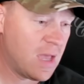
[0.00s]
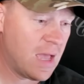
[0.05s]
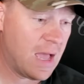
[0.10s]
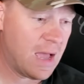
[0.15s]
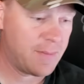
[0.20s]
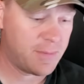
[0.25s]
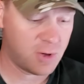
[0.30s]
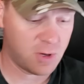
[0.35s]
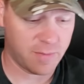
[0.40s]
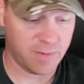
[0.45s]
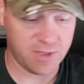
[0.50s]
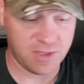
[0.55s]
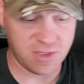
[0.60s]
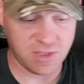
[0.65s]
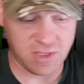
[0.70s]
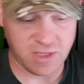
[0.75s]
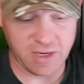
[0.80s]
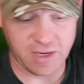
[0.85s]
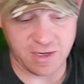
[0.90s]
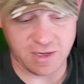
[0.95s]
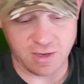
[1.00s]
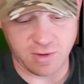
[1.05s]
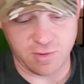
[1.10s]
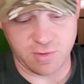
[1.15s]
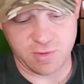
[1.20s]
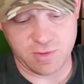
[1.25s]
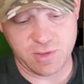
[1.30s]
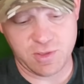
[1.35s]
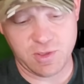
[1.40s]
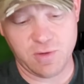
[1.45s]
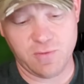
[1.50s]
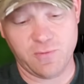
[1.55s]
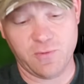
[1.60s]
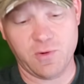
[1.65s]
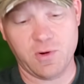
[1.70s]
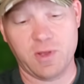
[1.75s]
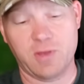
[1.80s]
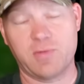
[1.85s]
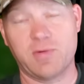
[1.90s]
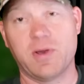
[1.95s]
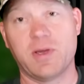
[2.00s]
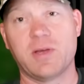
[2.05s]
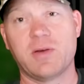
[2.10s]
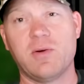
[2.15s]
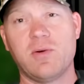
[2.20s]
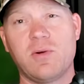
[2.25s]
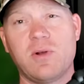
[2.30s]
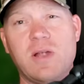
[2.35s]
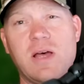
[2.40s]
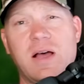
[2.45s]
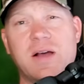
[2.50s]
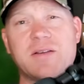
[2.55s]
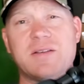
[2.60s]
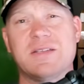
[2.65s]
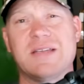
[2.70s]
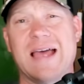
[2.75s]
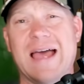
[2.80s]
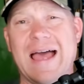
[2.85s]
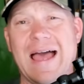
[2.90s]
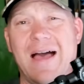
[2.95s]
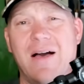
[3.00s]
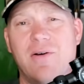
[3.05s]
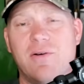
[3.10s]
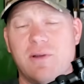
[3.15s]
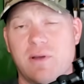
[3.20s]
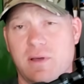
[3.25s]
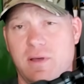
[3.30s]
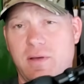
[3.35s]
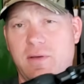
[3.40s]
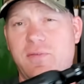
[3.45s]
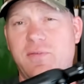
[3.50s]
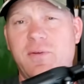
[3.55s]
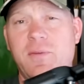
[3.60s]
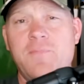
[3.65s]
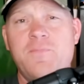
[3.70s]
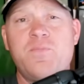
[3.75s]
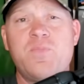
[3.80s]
I'm going to be slinging those 243 Core-Lokts out of